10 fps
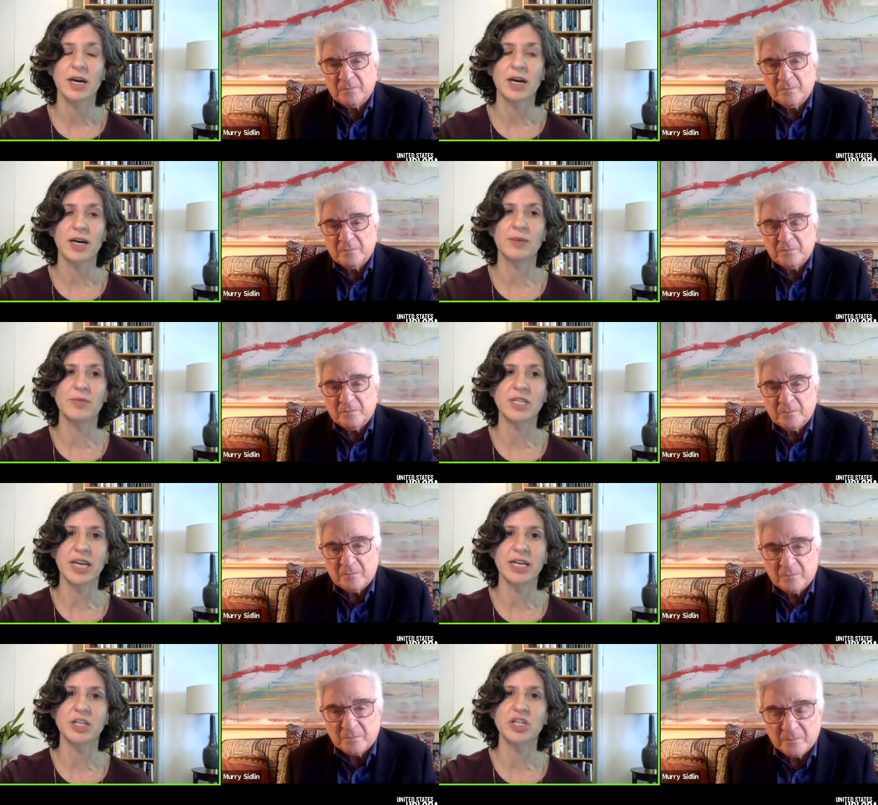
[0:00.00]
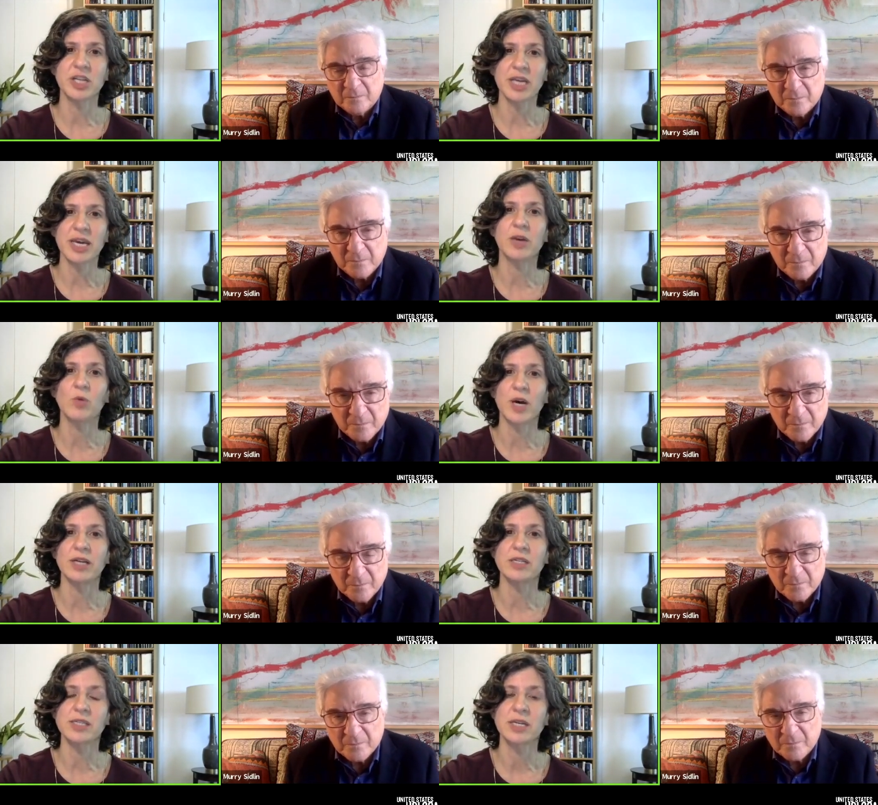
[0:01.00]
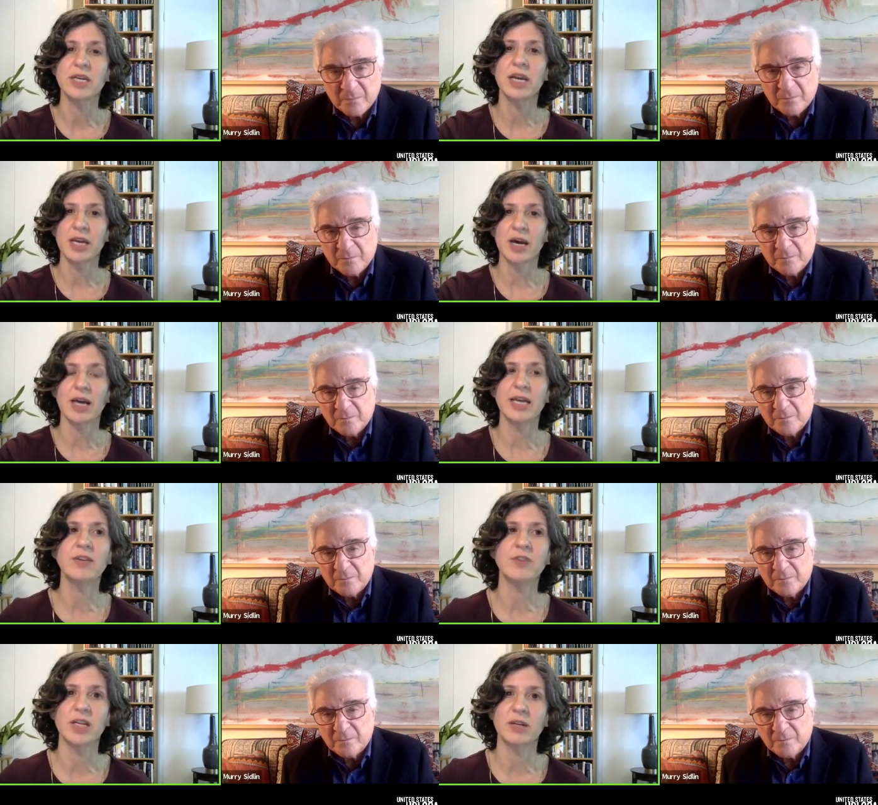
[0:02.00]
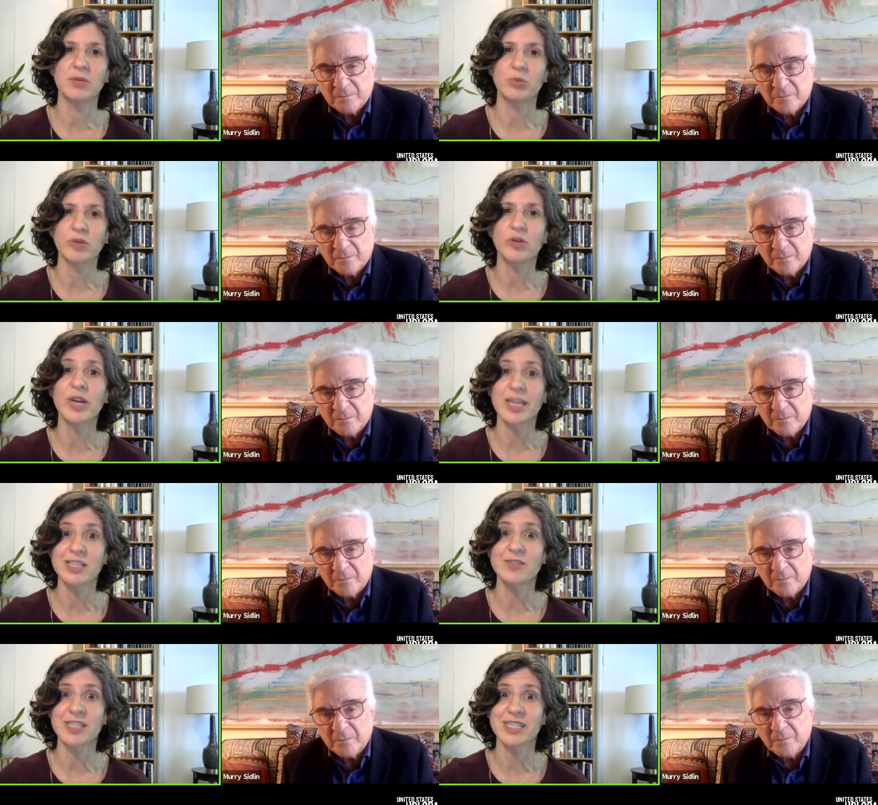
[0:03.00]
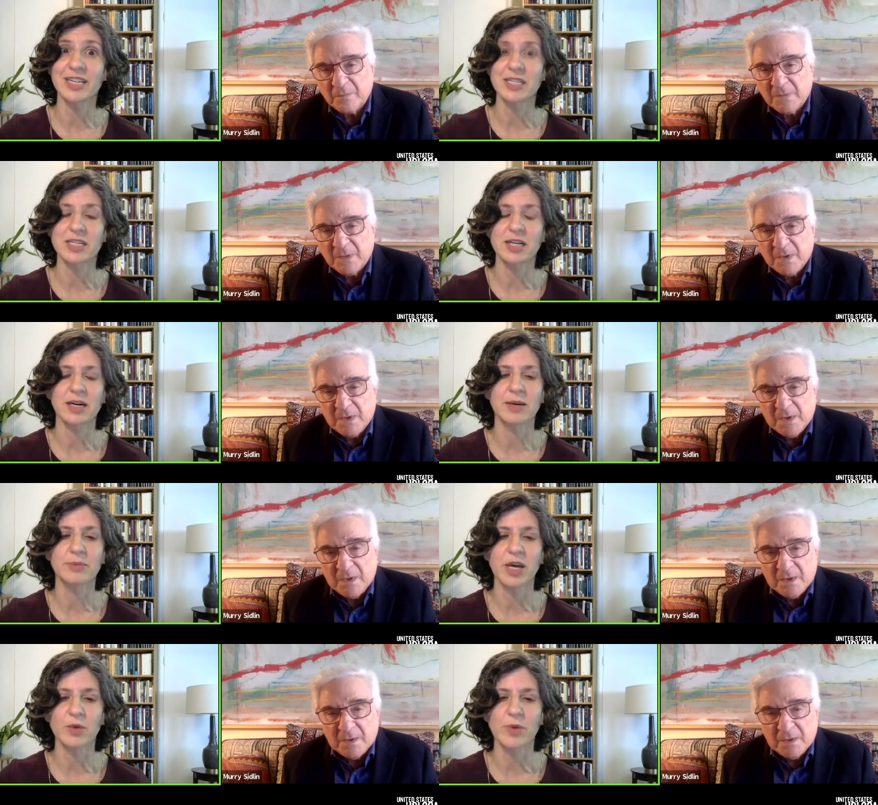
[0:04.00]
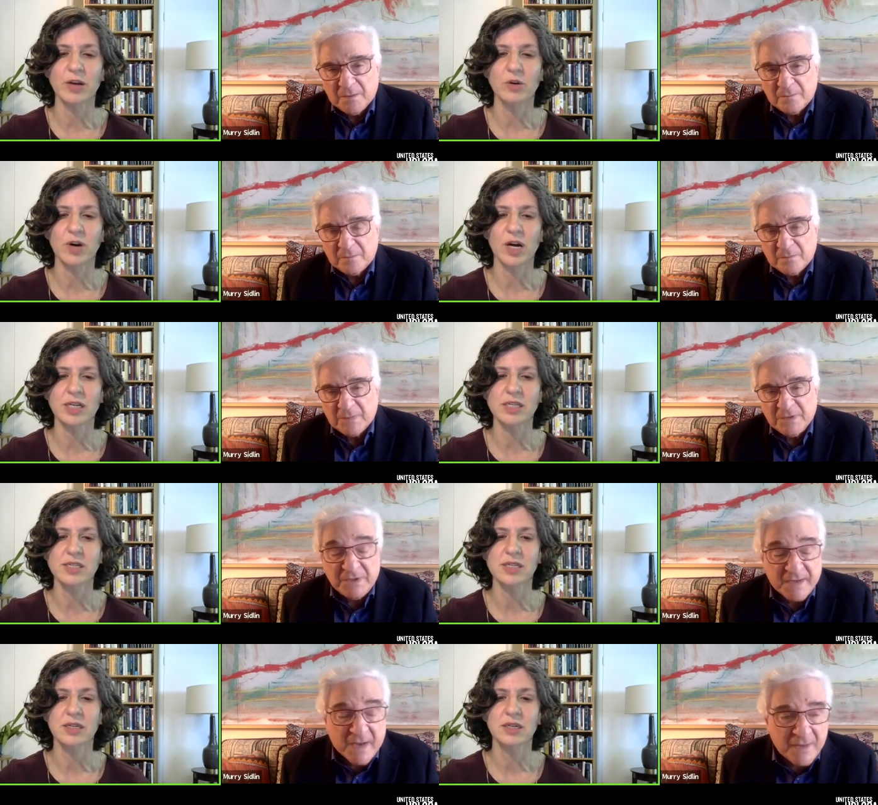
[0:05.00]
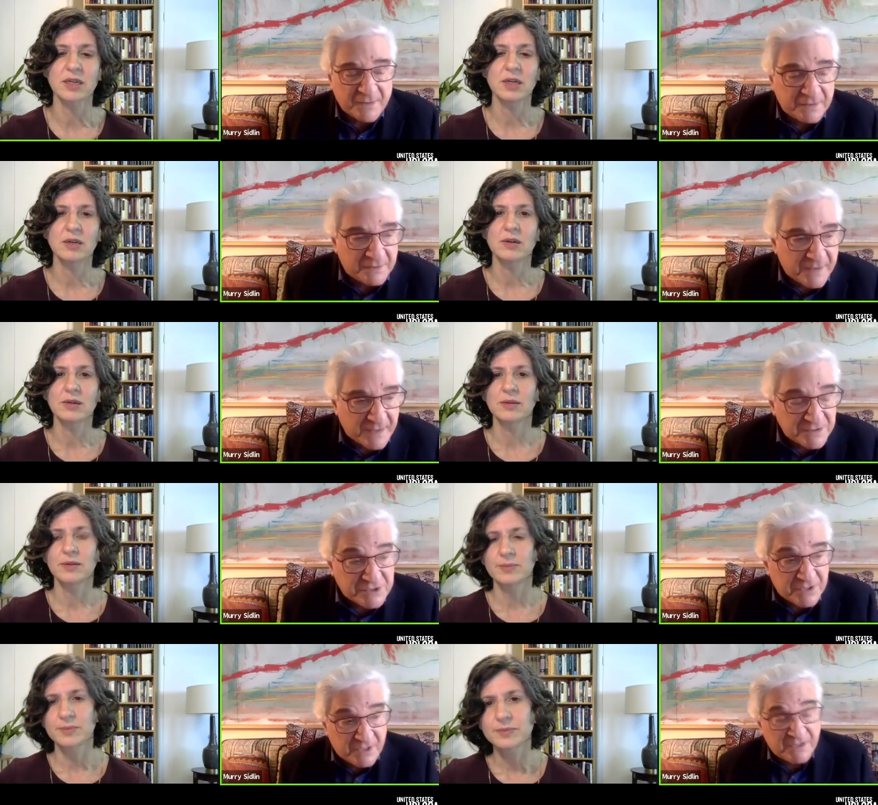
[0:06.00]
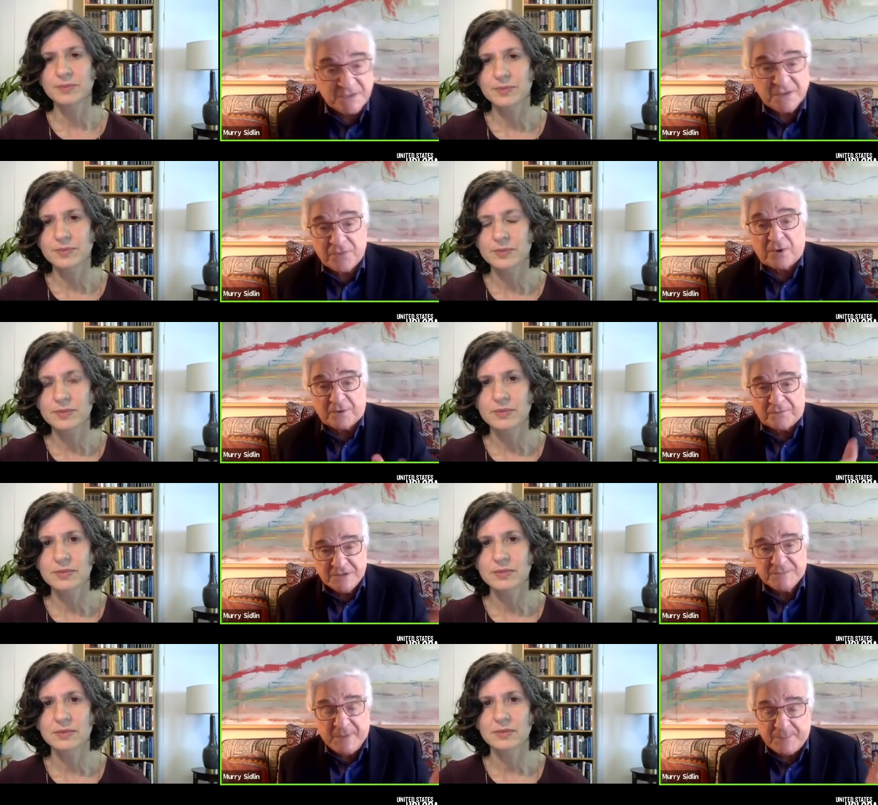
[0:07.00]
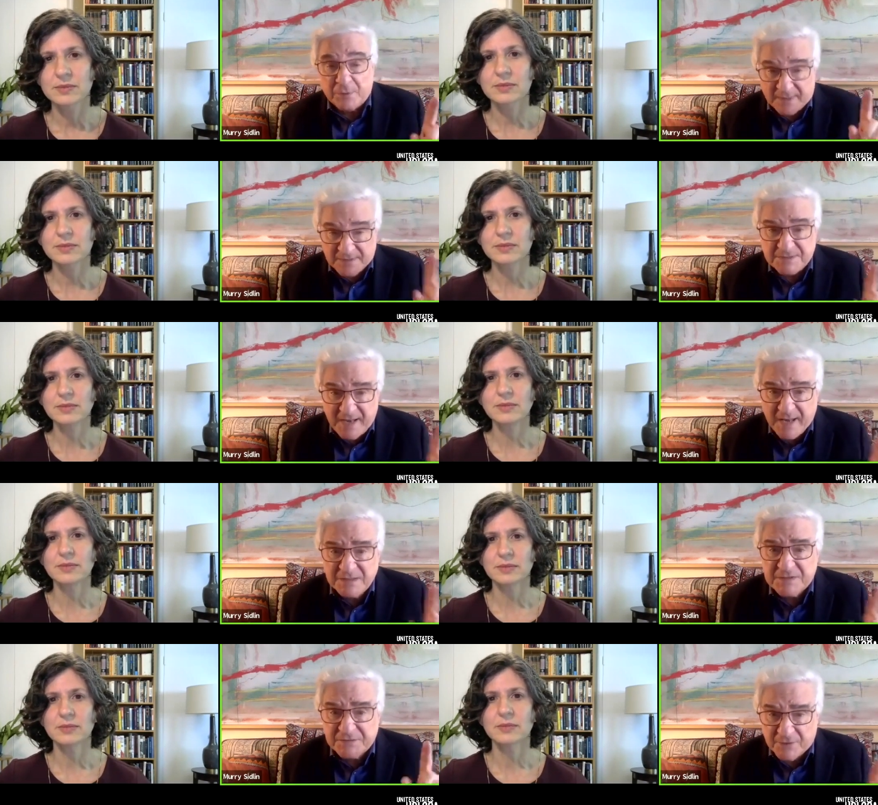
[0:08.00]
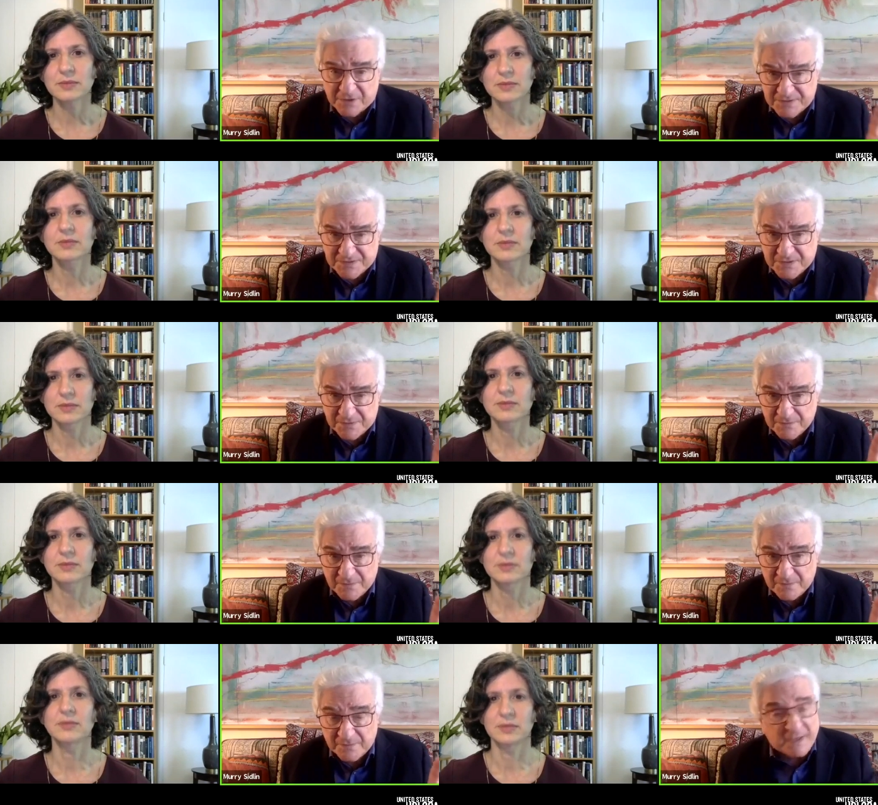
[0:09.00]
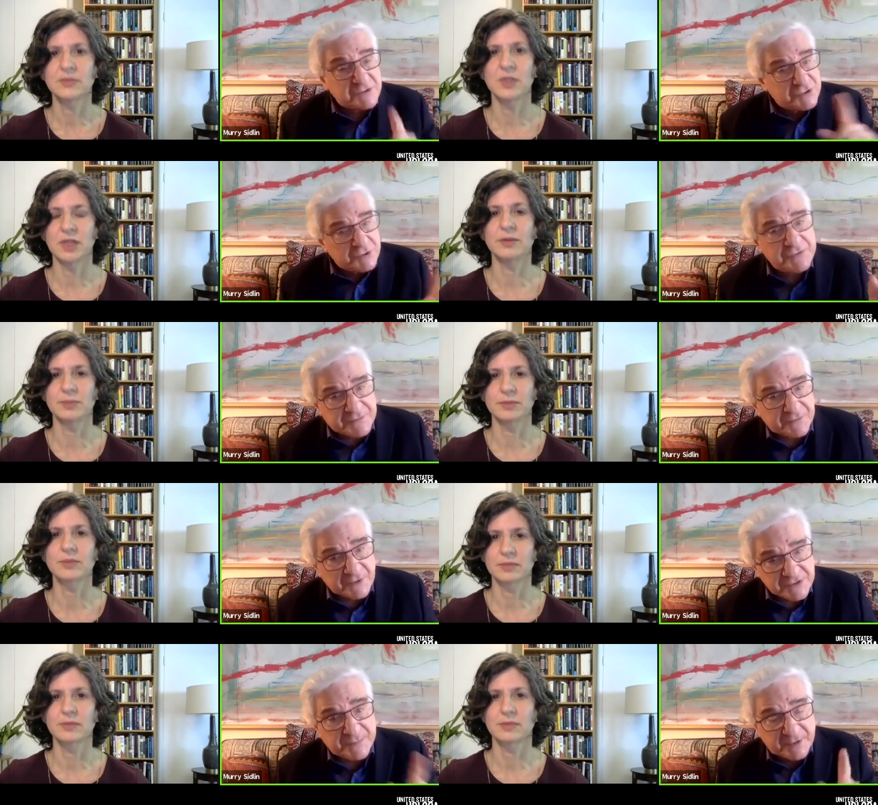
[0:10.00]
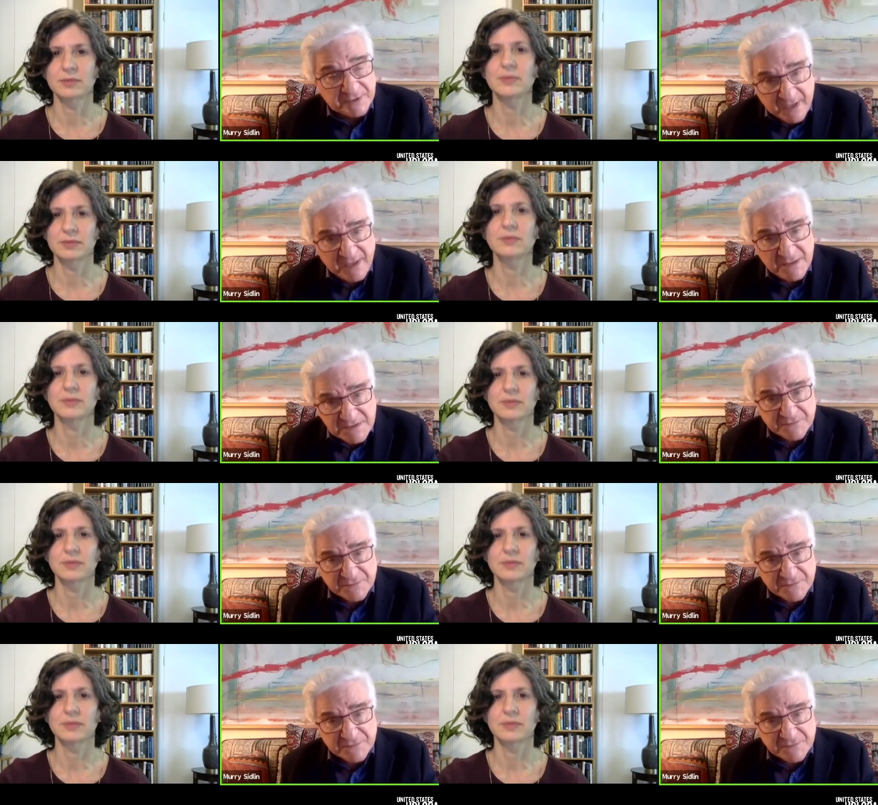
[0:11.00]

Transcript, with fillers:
Speaker 1: um, the Danish king was, uh, even in provoking this visit um, by the Red Cross.
Speaker 2: Yeah, the, the Danish kings thought of these people as Danes first, not Jews first, but Danes